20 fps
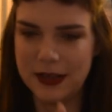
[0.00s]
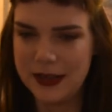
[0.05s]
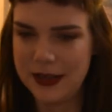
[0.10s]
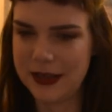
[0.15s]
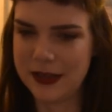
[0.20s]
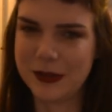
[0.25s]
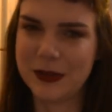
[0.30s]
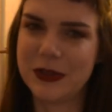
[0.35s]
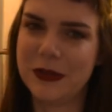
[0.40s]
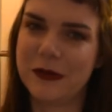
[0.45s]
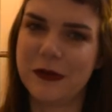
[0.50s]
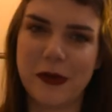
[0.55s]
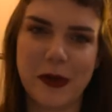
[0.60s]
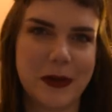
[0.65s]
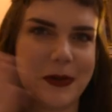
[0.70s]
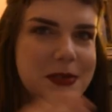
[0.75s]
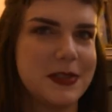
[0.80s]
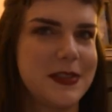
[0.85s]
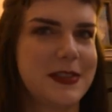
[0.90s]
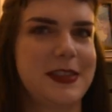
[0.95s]
Get into
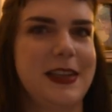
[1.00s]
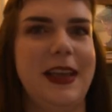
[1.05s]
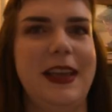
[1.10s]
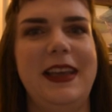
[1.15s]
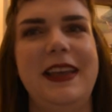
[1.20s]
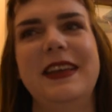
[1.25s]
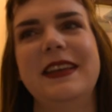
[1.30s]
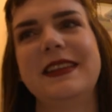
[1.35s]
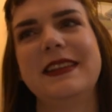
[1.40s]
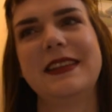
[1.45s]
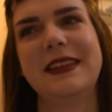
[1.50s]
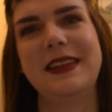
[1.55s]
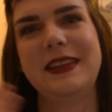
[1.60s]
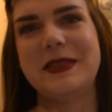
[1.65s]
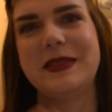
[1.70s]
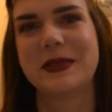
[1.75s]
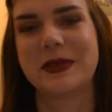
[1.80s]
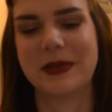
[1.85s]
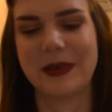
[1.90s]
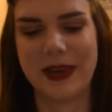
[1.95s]
flow state.
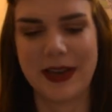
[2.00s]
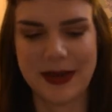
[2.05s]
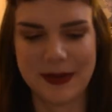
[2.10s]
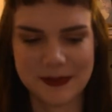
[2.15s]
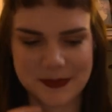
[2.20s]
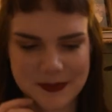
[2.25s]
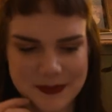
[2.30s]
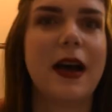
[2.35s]
It's great.